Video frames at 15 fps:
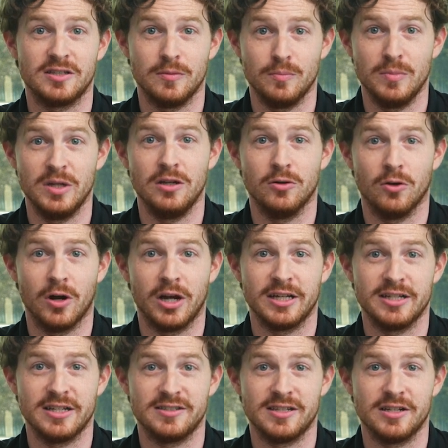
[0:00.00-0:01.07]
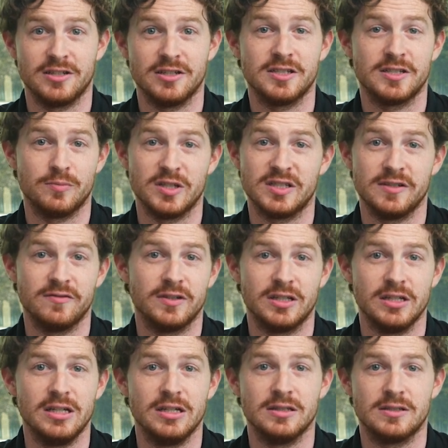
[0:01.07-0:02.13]
to meet your organization's specific
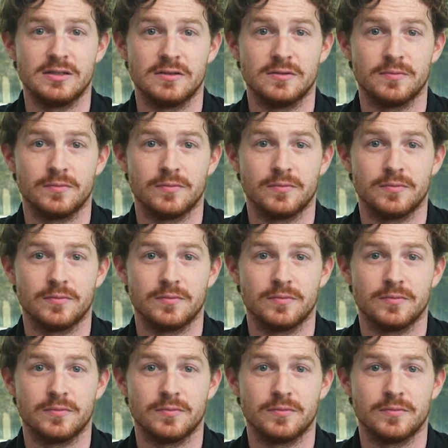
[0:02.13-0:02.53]
needs.